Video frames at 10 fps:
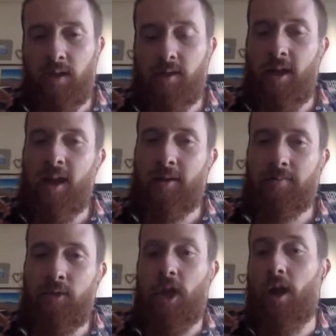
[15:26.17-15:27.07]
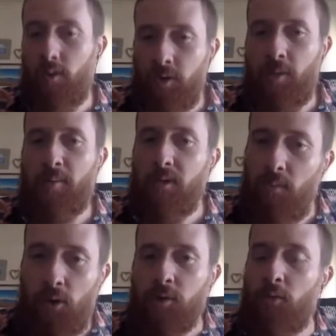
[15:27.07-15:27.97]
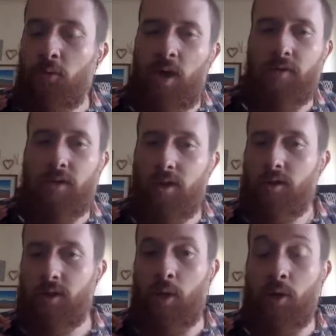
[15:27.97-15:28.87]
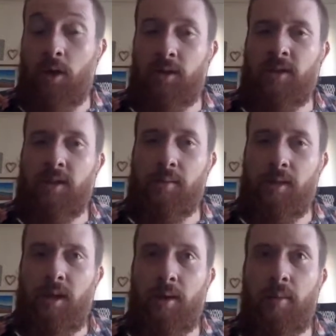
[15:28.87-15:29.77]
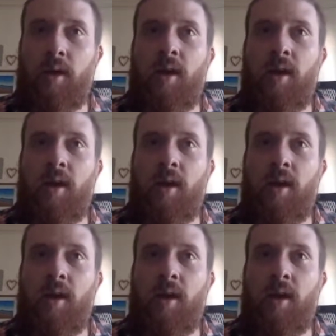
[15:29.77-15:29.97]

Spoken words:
Slack channel there might be multiple conversations going on at the same time,